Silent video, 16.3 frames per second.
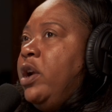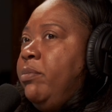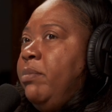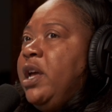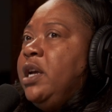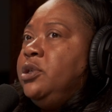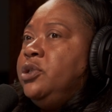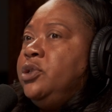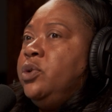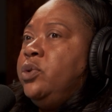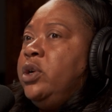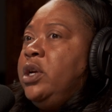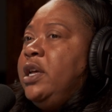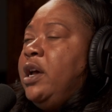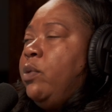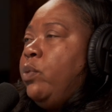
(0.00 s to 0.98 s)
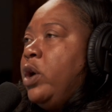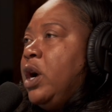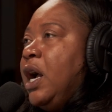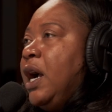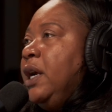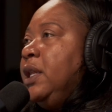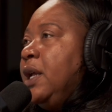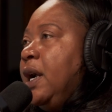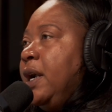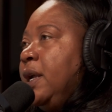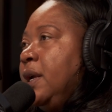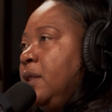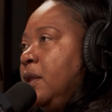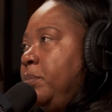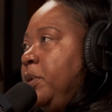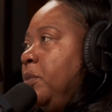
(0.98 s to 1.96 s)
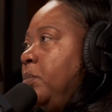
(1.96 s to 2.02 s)
to make sure that we're highlighting
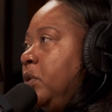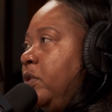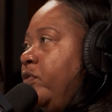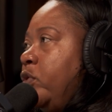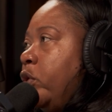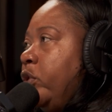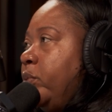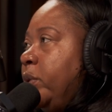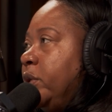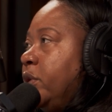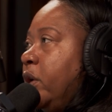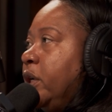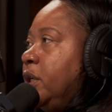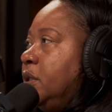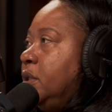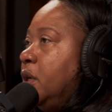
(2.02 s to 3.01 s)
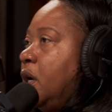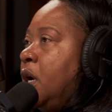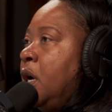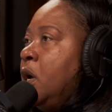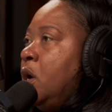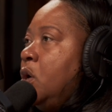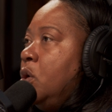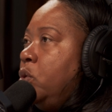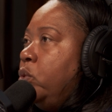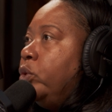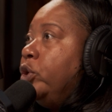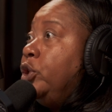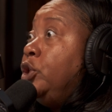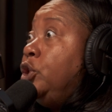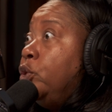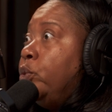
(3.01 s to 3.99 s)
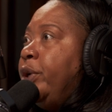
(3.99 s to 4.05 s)
the people of Northwest Arkansas who are
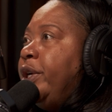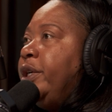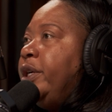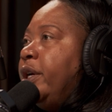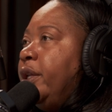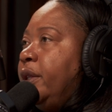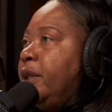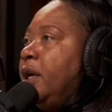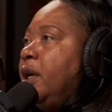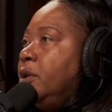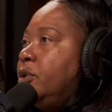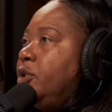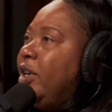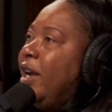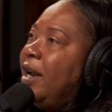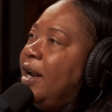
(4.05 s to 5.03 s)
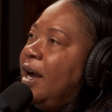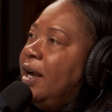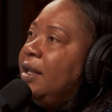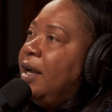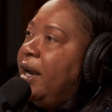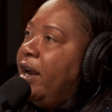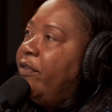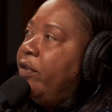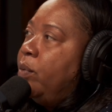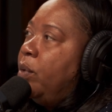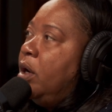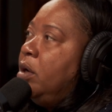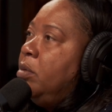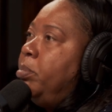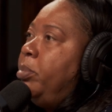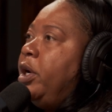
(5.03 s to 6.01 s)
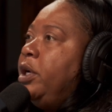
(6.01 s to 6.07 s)
doing good things. You can't highlight
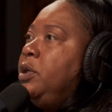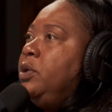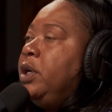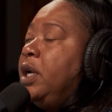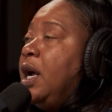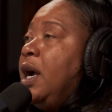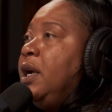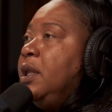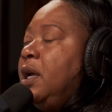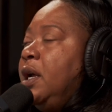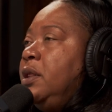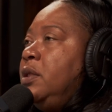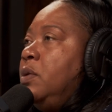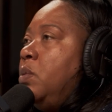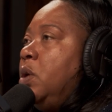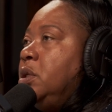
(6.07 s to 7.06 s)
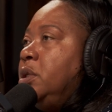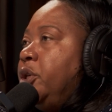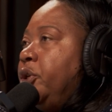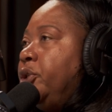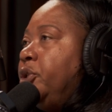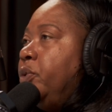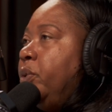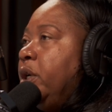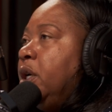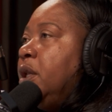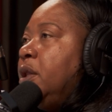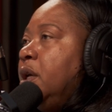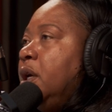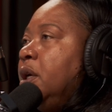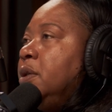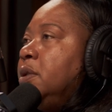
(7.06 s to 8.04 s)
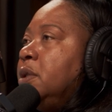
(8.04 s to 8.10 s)
everyone, but you can highlight the ones that are doing good
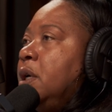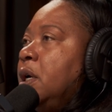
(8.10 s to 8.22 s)
things.